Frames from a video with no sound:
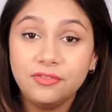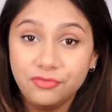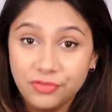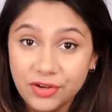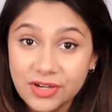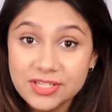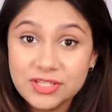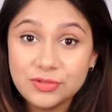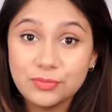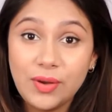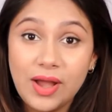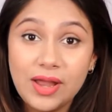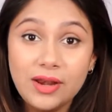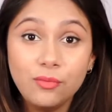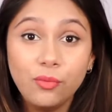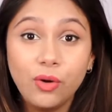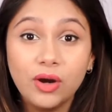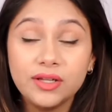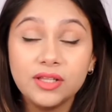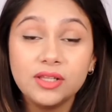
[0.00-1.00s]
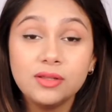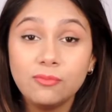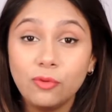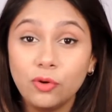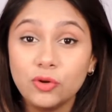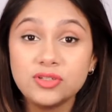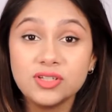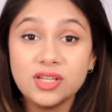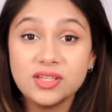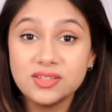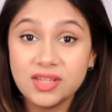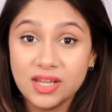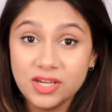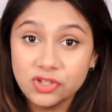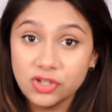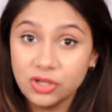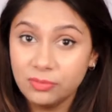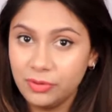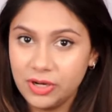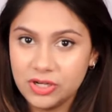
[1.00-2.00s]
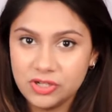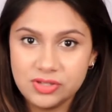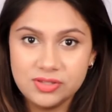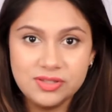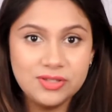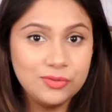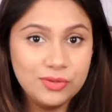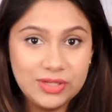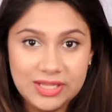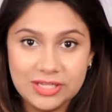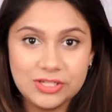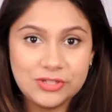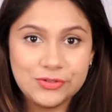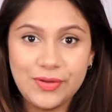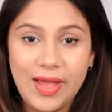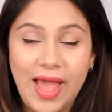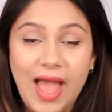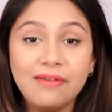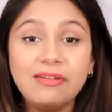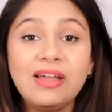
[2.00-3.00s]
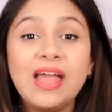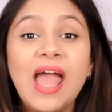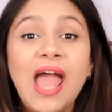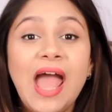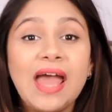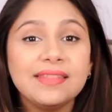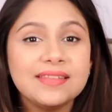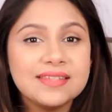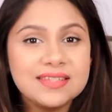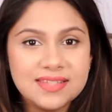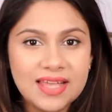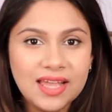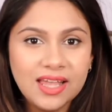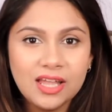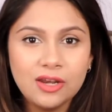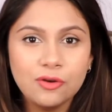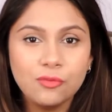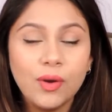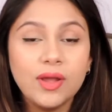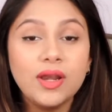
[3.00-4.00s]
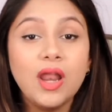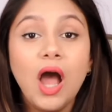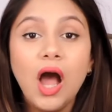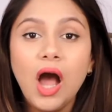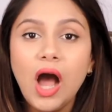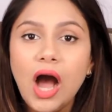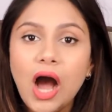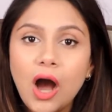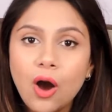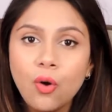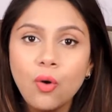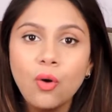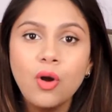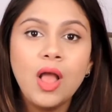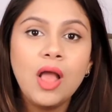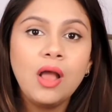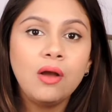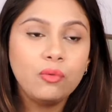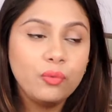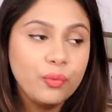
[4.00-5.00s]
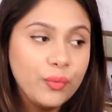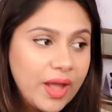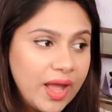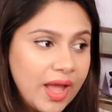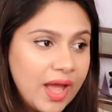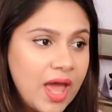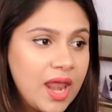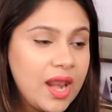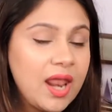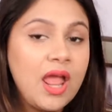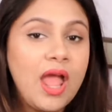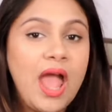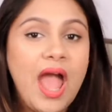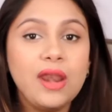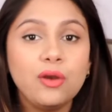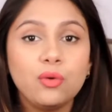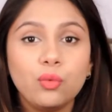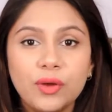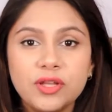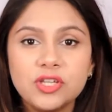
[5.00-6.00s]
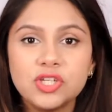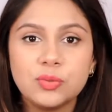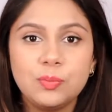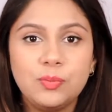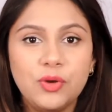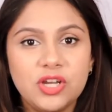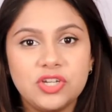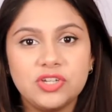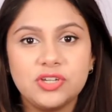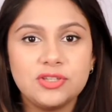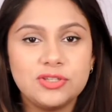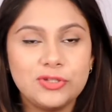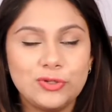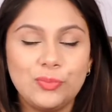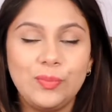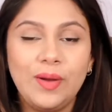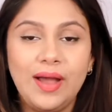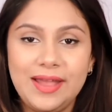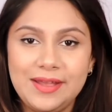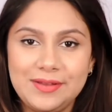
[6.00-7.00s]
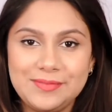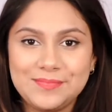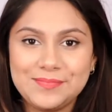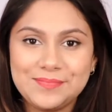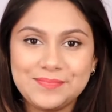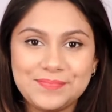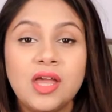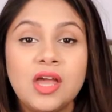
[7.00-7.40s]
The first one, what are the most essential brushes you need to have? And the second one, how, where, and which brushes to buy.